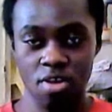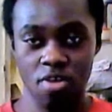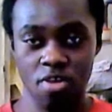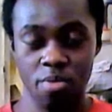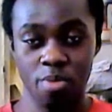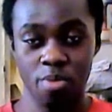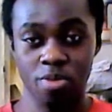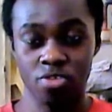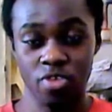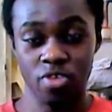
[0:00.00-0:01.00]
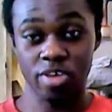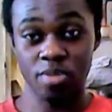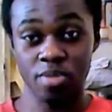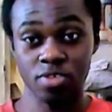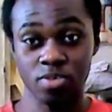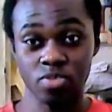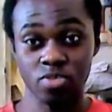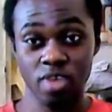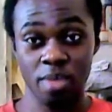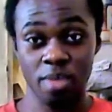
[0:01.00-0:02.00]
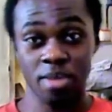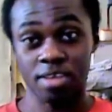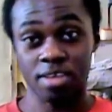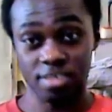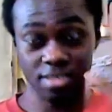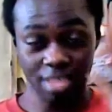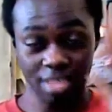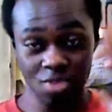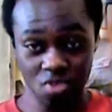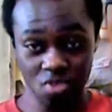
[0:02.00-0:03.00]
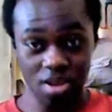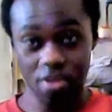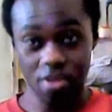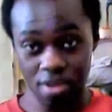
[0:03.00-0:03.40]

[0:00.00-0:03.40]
Remember to rate, comment, subscribe. Sayonara.